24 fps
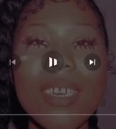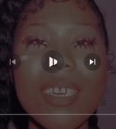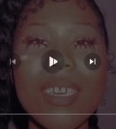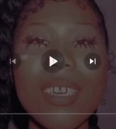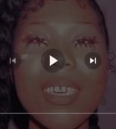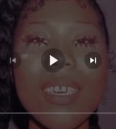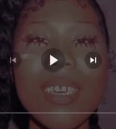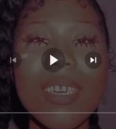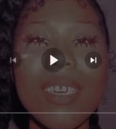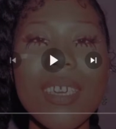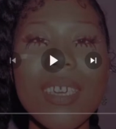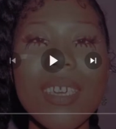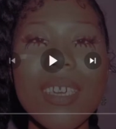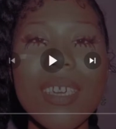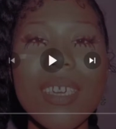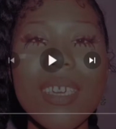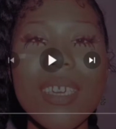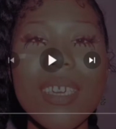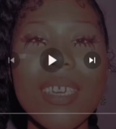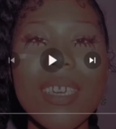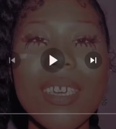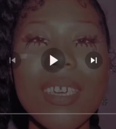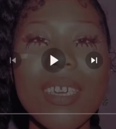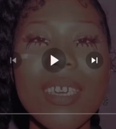
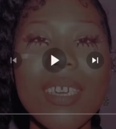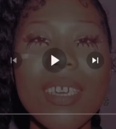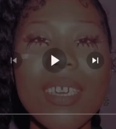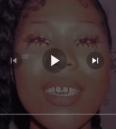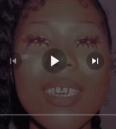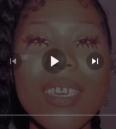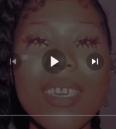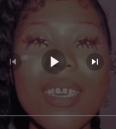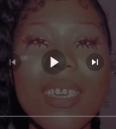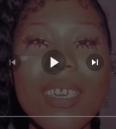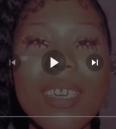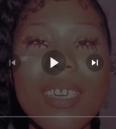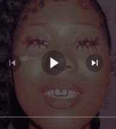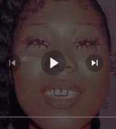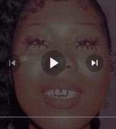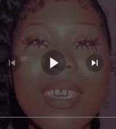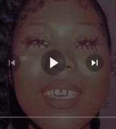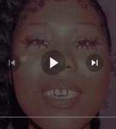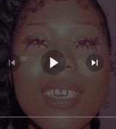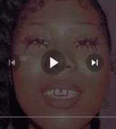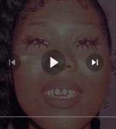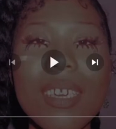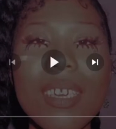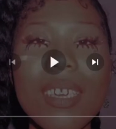
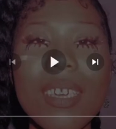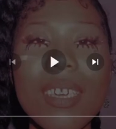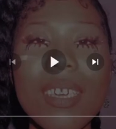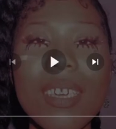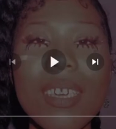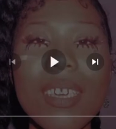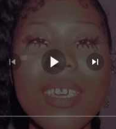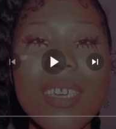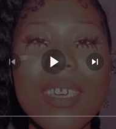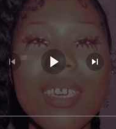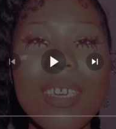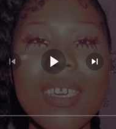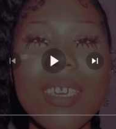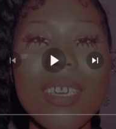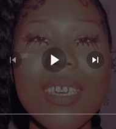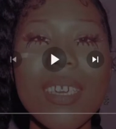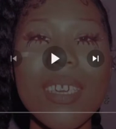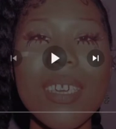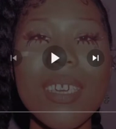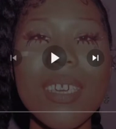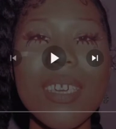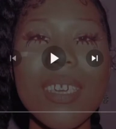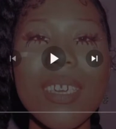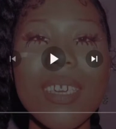
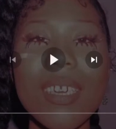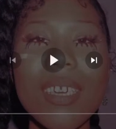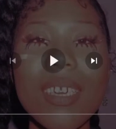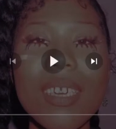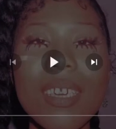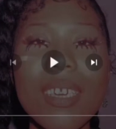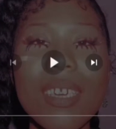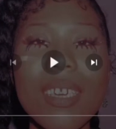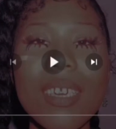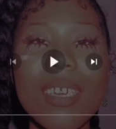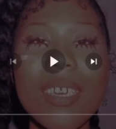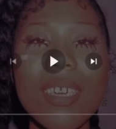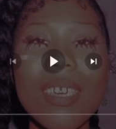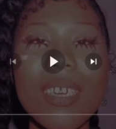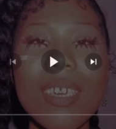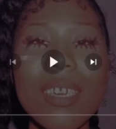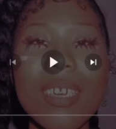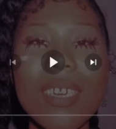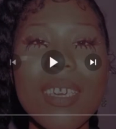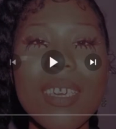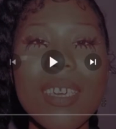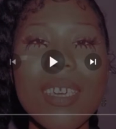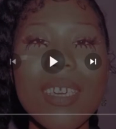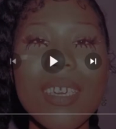
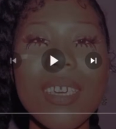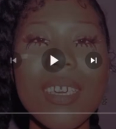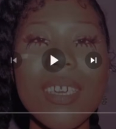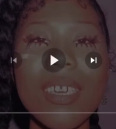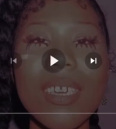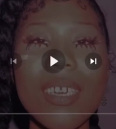(not speaking)